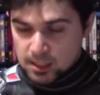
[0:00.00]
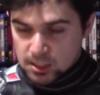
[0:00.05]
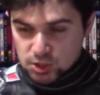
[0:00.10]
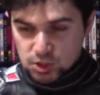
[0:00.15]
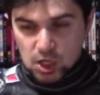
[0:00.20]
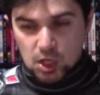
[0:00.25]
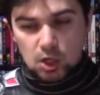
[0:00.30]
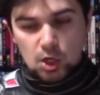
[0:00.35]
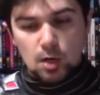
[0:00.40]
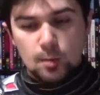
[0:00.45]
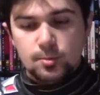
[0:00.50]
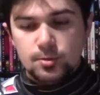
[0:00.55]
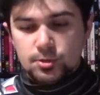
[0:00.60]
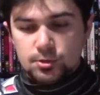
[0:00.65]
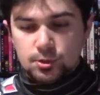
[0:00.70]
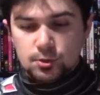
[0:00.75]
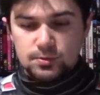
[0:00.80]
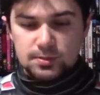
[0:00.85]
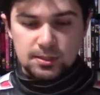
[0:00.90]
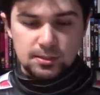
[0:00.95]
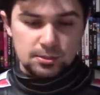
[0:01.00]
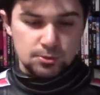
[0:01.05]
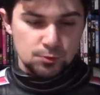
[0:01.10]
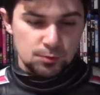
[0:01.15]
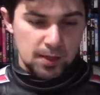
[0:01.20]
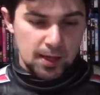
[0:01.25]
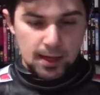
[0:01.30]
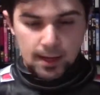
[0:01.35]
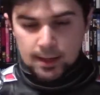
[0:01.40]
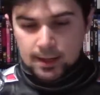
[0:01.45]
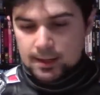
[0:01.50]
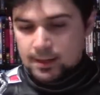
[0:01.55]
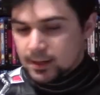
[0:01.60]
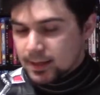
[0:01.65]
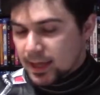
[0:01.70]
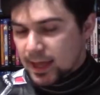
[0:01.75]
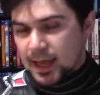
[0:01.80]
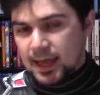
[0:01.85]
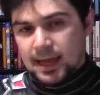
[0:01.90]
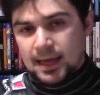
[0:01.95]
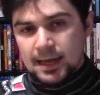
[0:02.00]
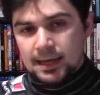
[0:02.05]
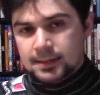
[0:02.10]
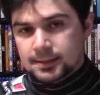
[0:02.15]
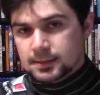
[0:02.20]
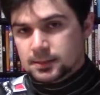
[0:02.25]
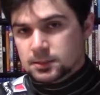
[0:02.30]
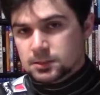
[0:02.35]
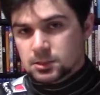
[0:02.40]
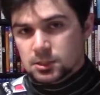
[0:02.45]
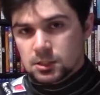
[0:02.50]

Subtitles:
John Carpenter knows how to do that, and